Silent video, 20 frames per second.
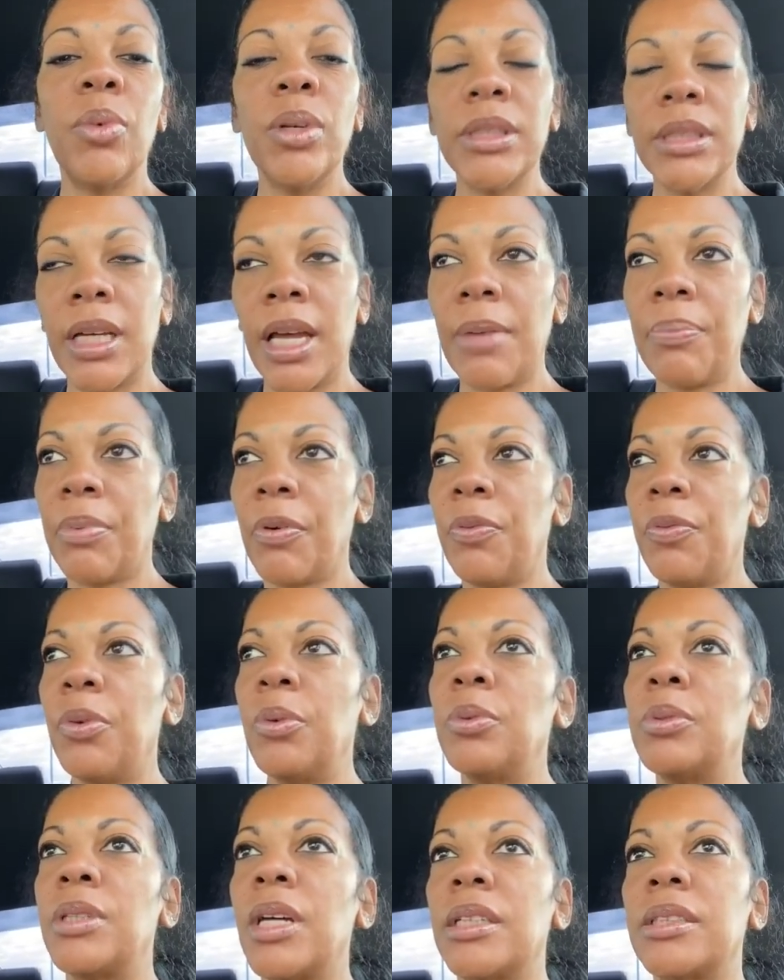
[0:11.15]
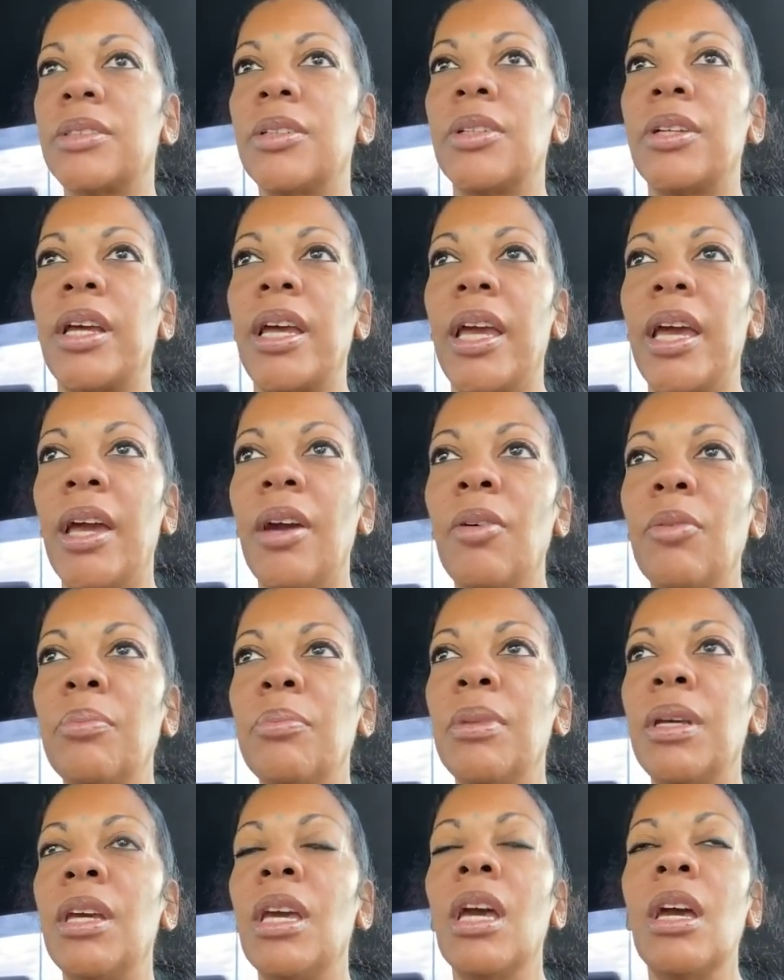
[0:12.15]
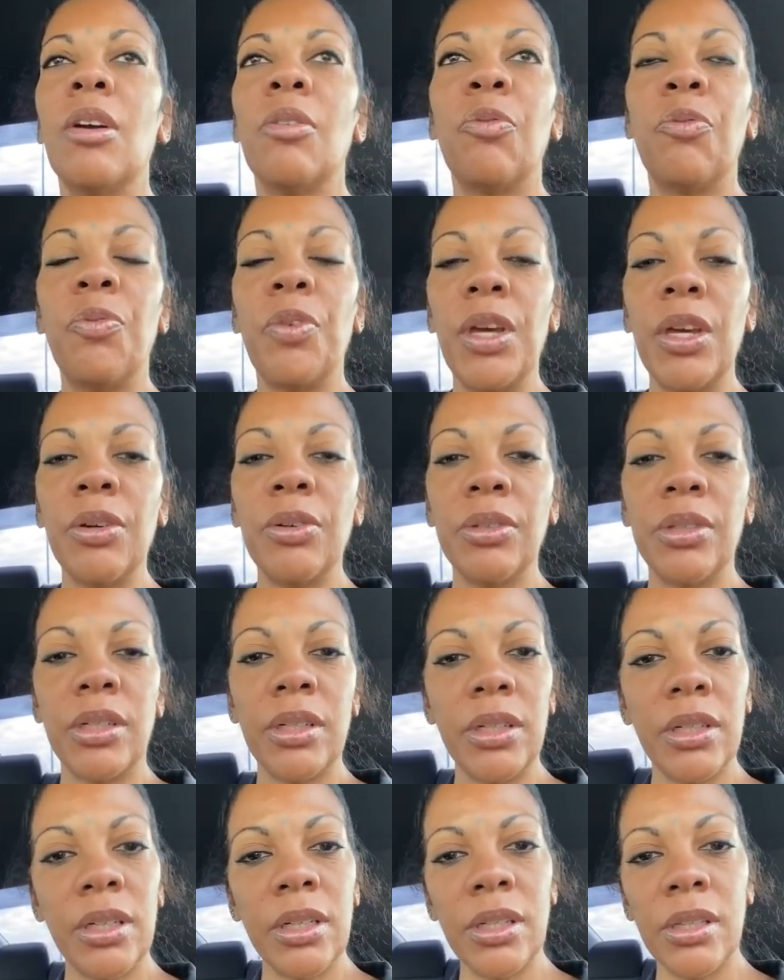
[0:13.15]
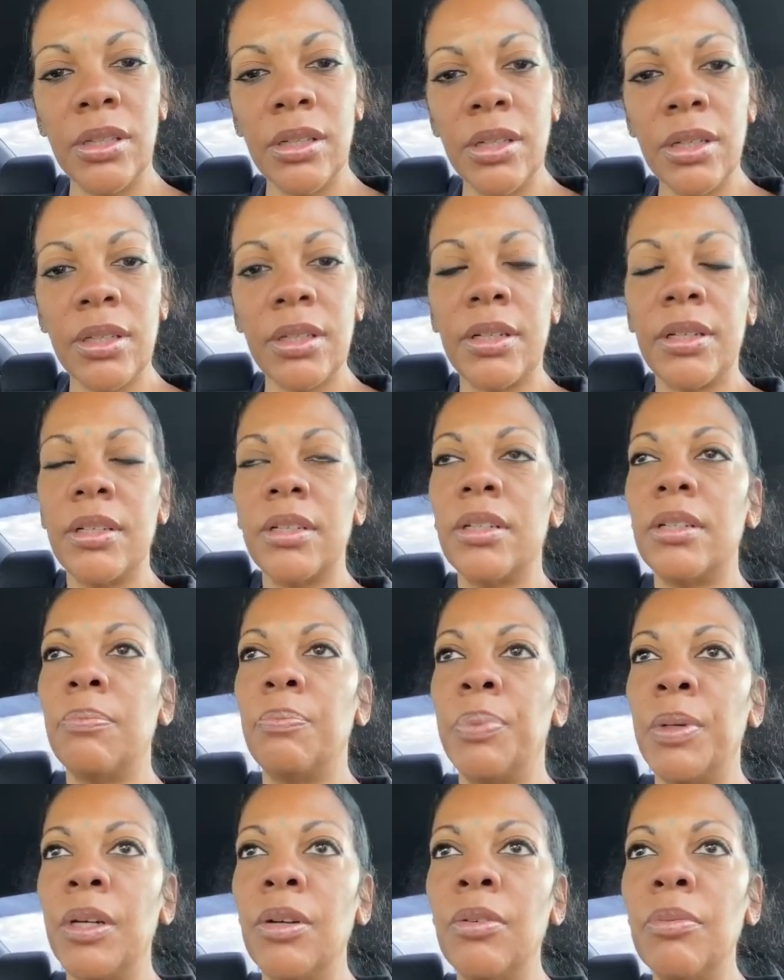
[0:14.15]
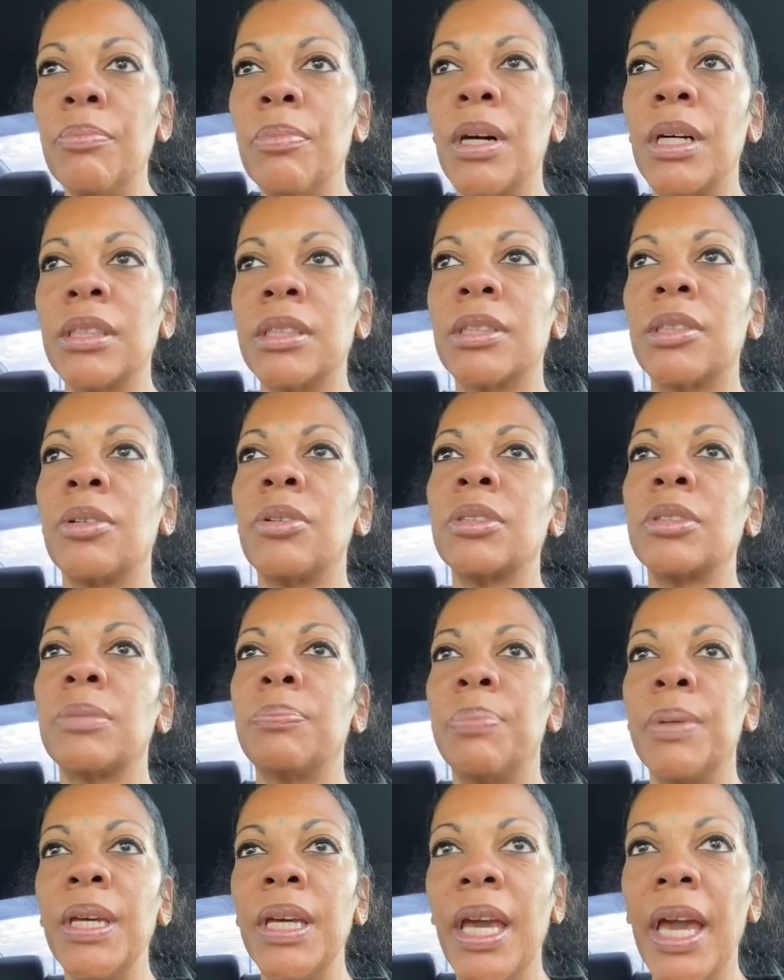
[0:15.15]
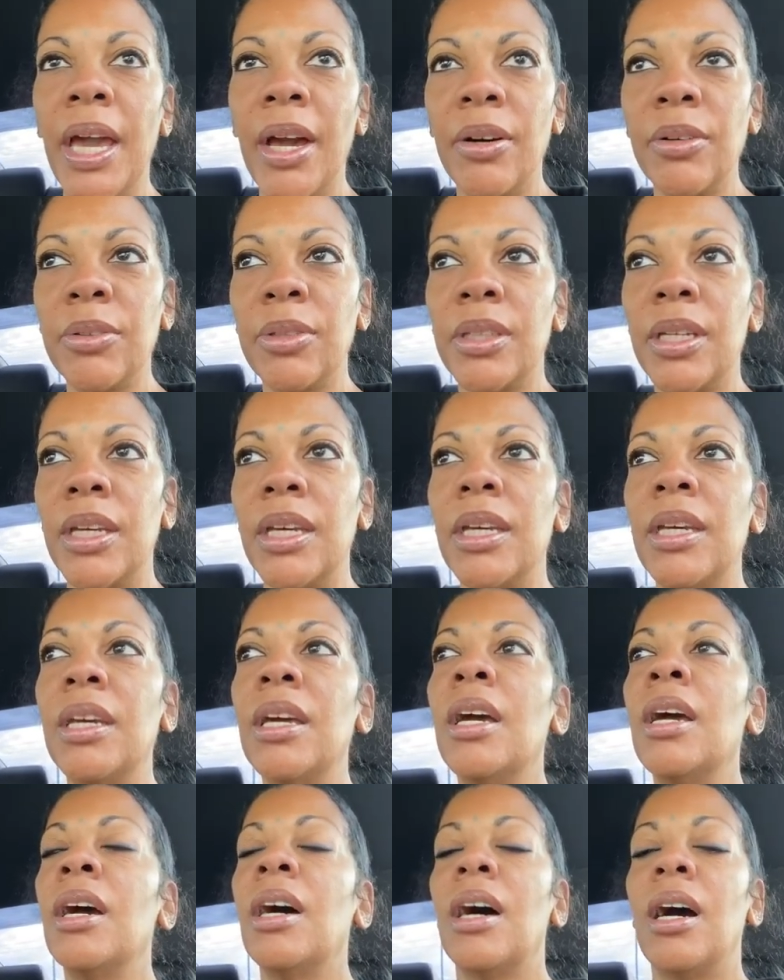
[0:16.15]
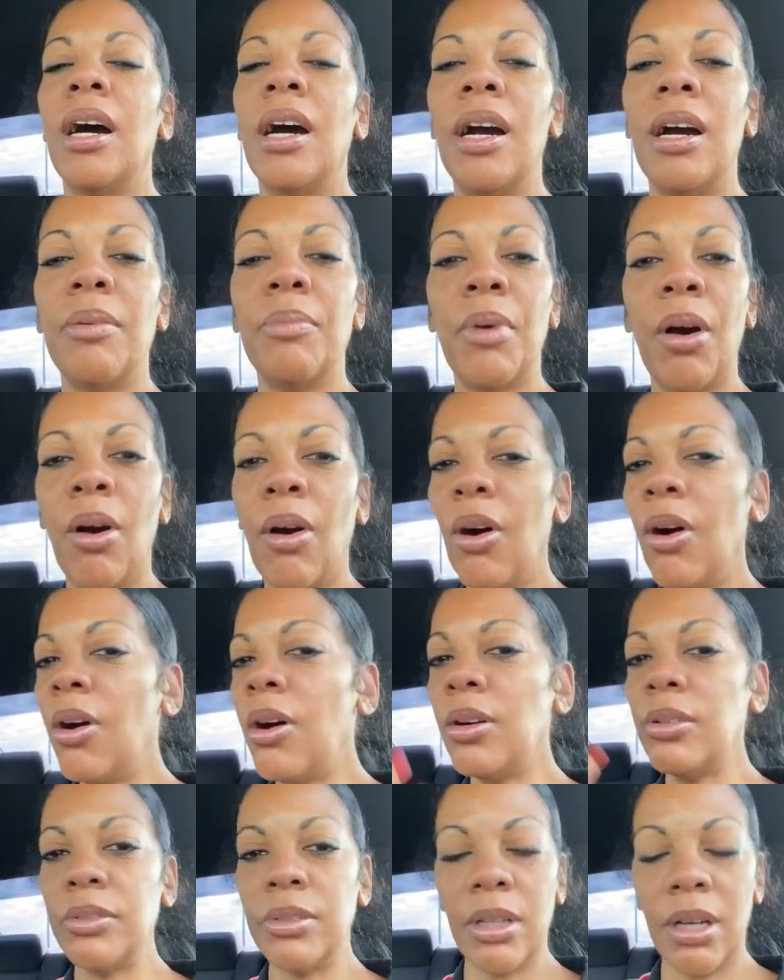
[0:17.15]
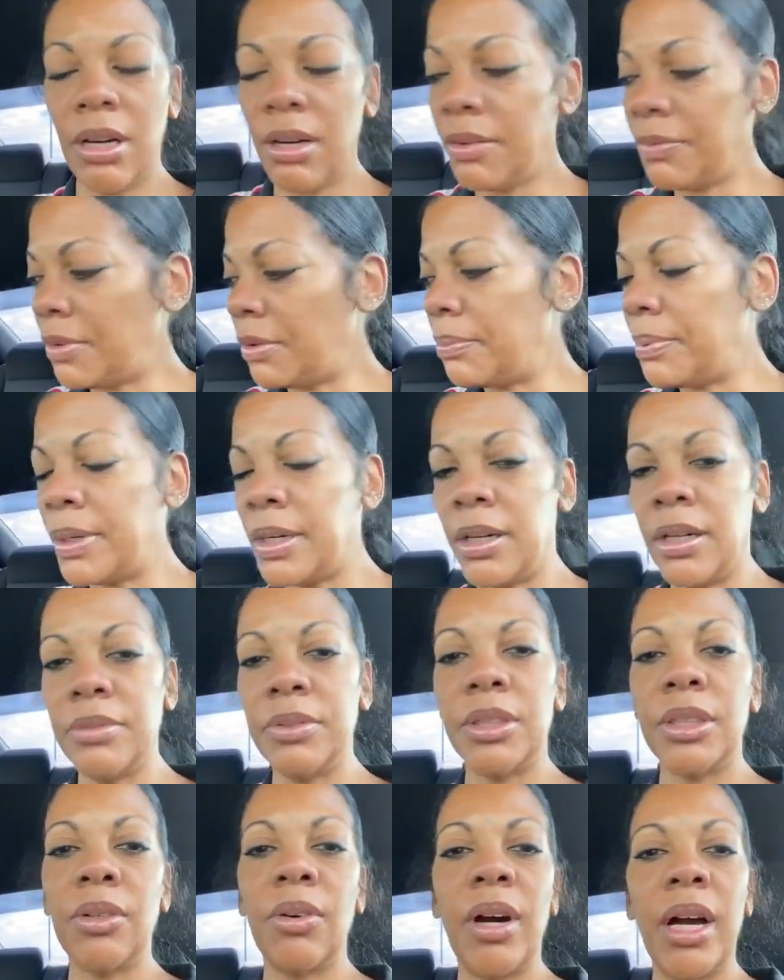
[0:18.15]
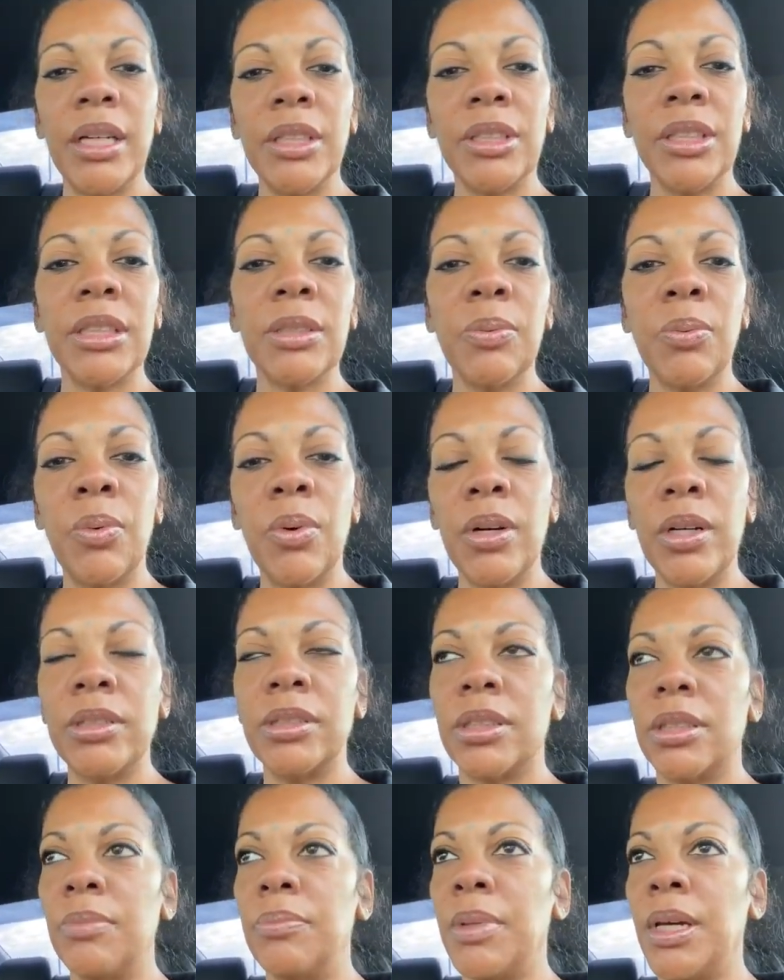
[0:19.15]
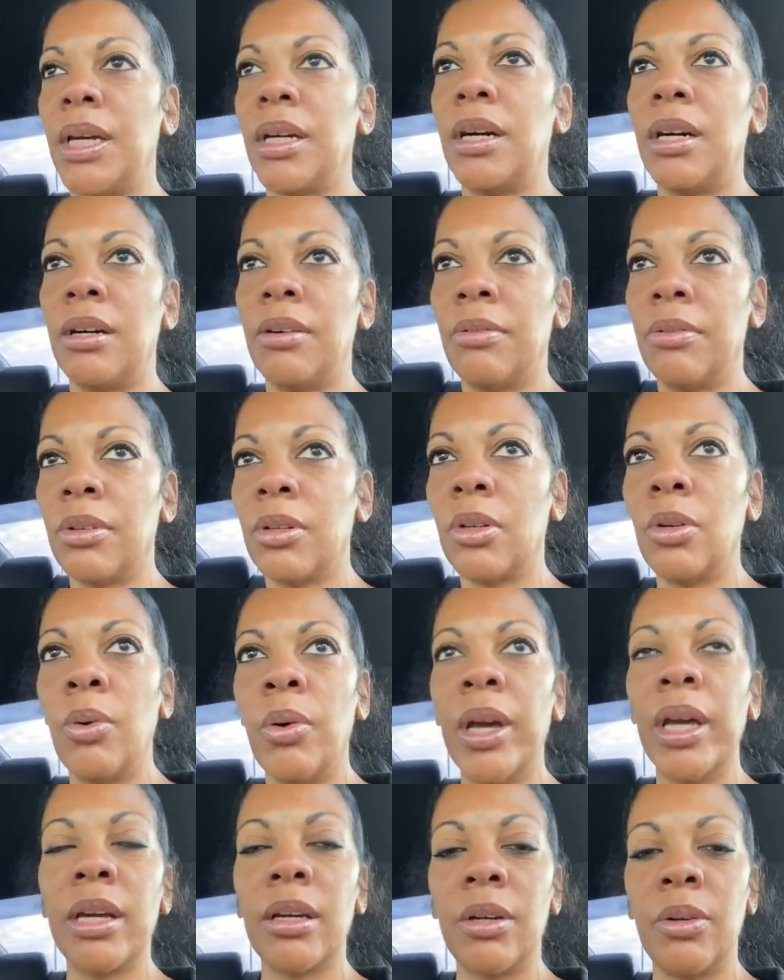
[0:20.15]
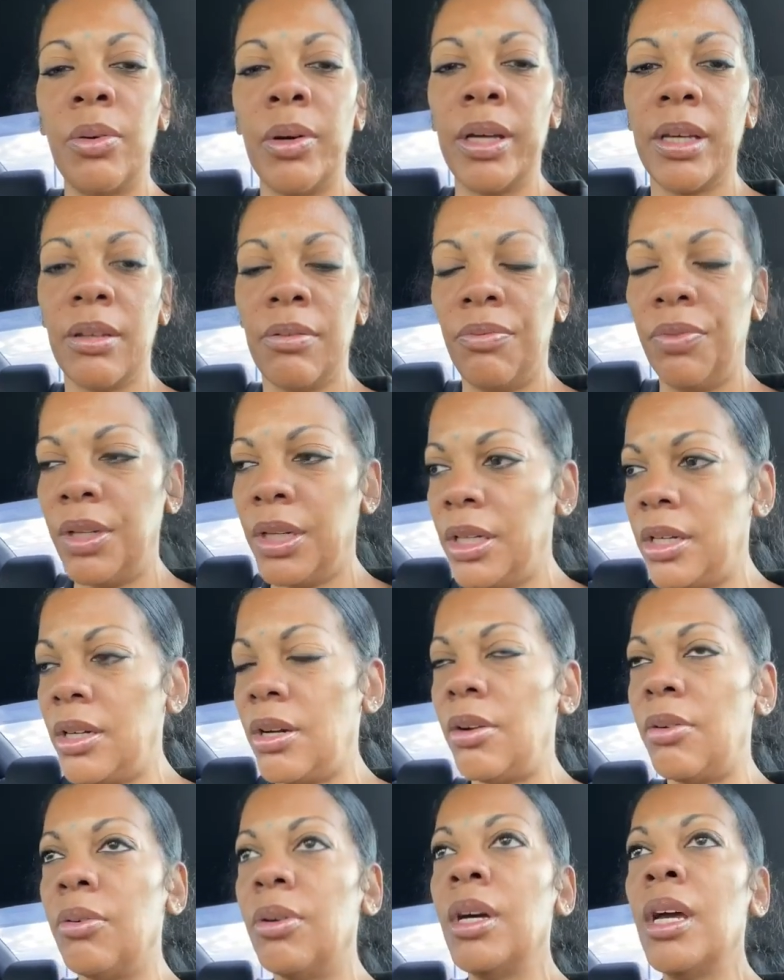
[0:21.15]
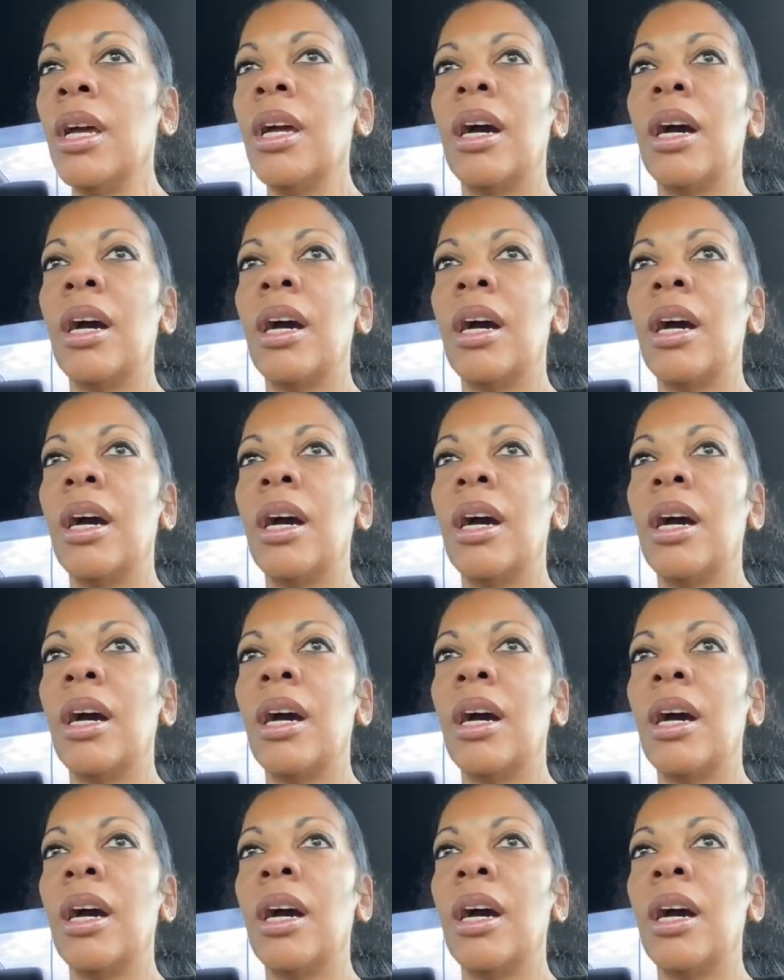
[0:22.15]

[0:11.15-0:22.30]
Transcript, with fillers: What type of food that's gonna help me feel good, look good, build muscles, be healthy, um, all of above. So I just want to make a quick, quick video.